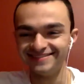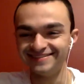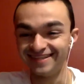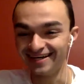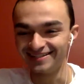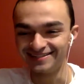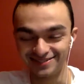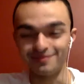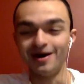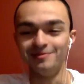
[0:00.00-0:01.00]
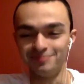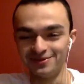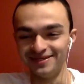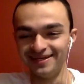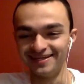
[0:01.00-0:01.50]
Yeah, some hype.
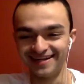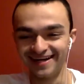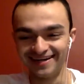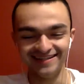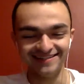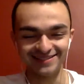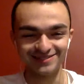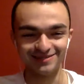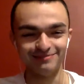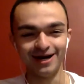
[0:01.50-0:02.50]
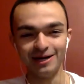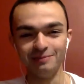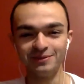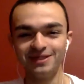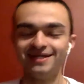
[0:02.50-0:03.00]
Yes, not hype, some hype.
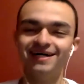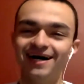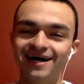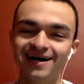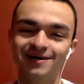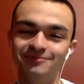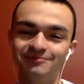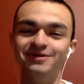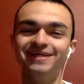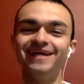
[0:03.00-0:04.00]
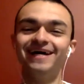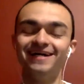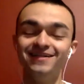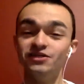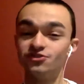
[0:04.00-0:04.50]
But
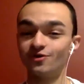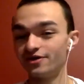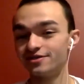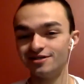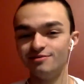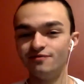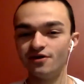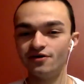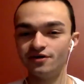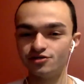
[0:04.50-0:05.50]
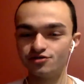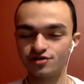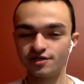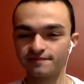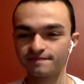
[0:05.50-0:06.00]
yeah, so I think it's going to be very
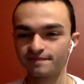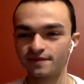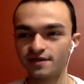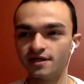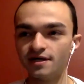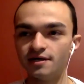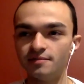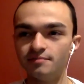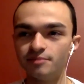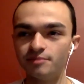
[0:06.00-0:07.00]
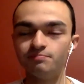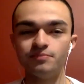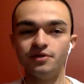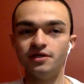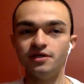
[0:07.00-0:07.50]
interesting.
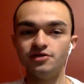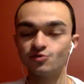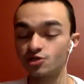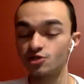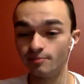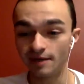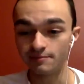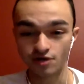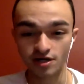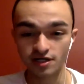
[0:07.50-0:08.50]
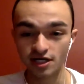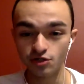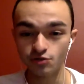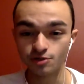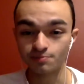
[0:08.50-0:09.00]
The Swish Kebabs are
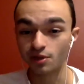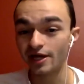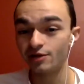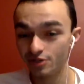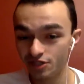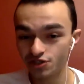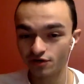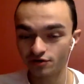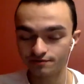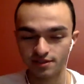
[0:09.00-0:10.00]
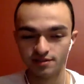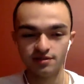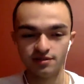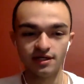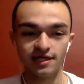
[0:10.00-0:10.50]
used to playing with each other.
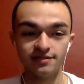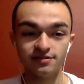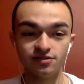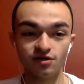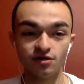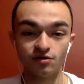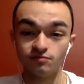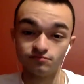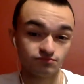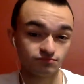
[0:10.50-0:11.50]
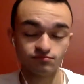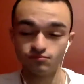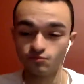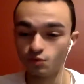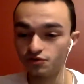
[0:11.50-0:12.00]
And so
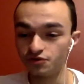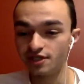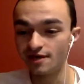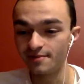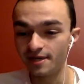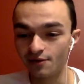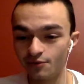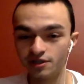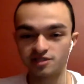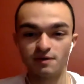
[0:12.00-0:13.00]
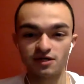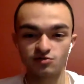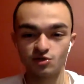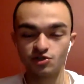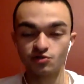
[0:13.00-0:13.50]
we'll see. I mean, I would expect
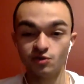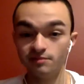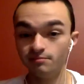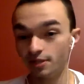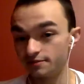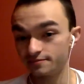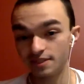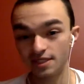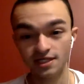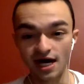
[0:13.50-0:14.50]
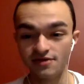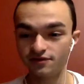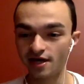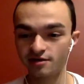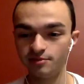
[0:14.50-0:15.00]
Swish to win, but I think
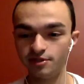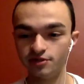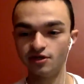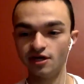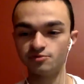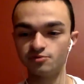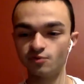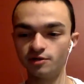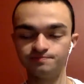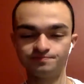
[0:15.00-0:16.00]
that could be a good draw.